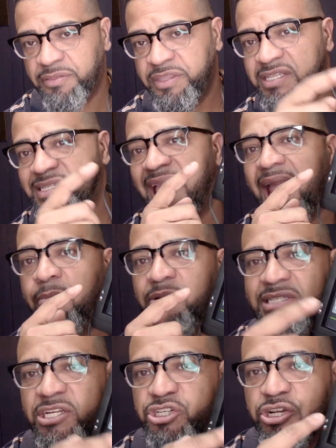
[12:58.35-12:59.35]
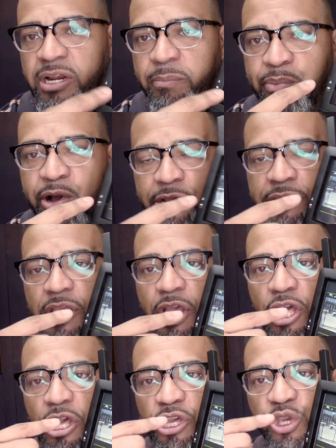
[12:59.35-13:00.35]
these cameras that you're gonna put,
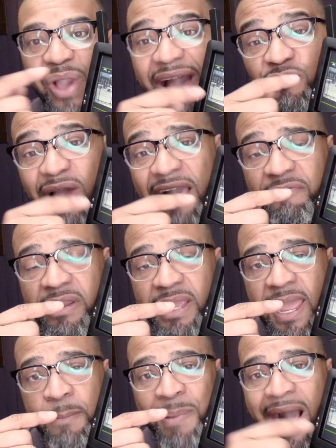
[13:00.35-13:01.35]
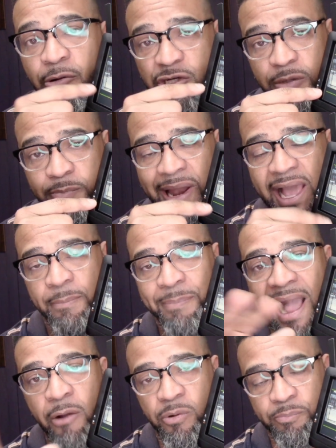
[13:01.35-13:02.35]
you have to have a power supply, a
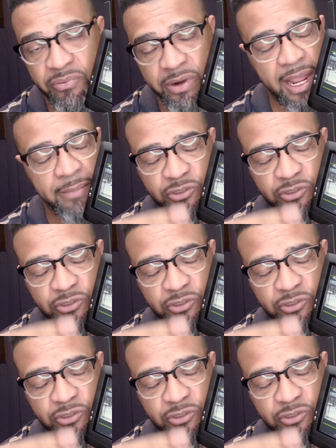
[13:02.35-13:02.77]
plug,